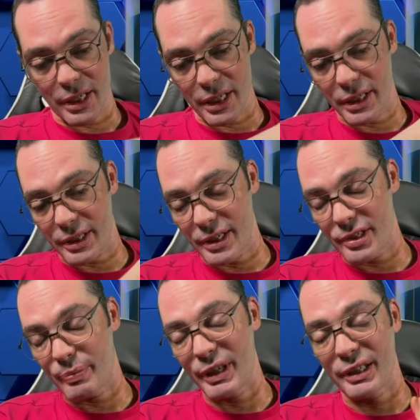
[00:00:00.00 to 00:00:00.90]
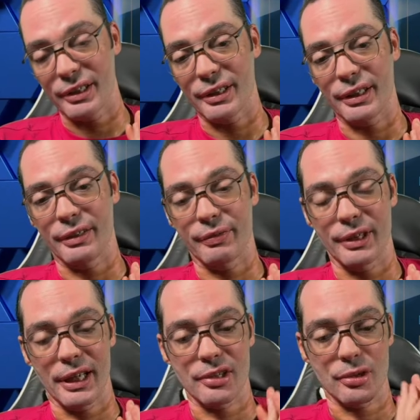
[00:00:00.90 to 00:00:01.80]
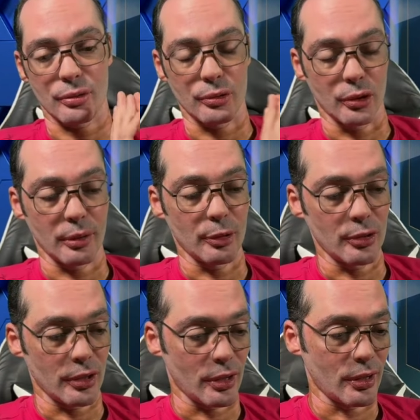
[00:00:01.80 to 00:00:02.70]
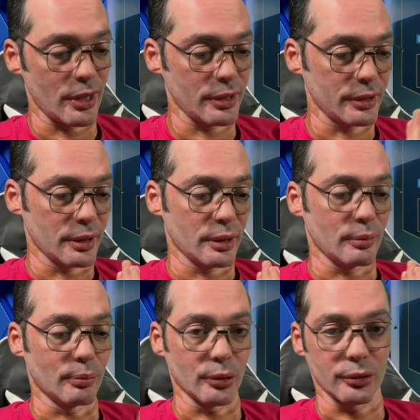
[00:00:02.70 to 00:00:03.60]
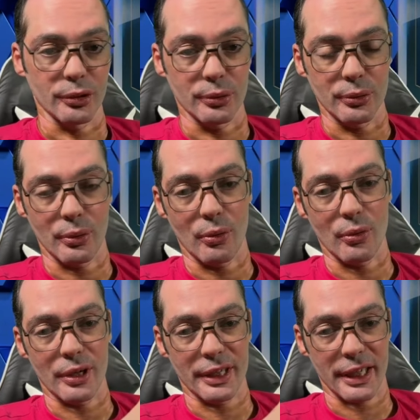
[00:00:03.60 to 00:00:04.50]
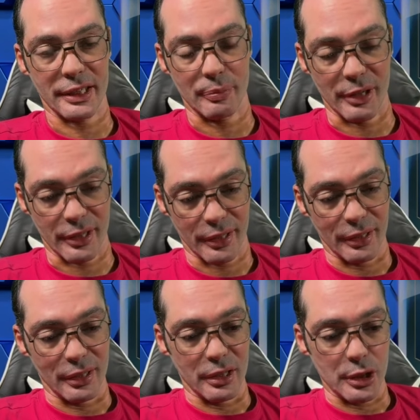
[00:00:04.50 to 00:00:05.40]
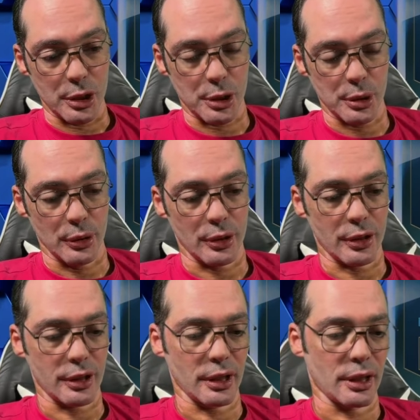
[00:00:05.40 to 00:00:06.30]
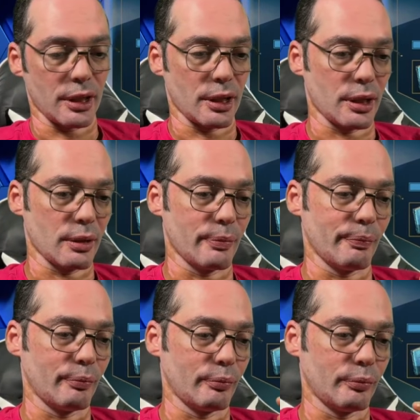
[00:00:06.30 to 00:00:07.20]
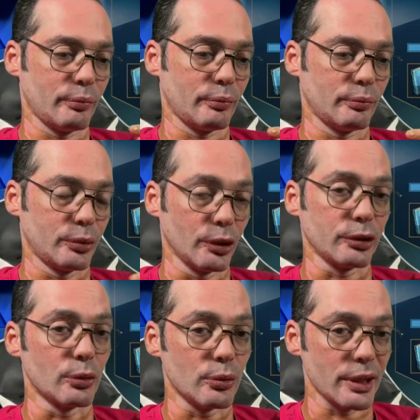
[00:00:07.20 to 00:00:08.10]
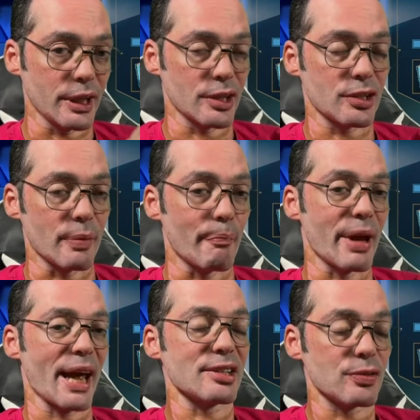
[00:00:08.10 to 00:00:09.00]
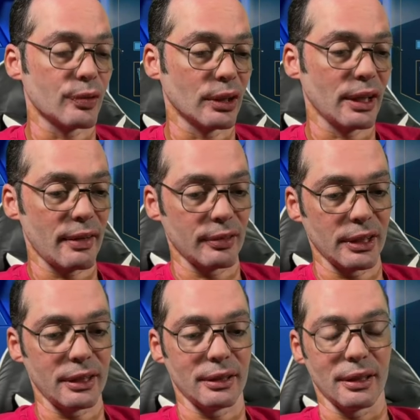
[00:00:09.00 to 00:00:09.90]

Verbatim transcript: It doesn't matter if that's on normal, hard, brutal, or nightmare. Sure, brutal is the best for leveling,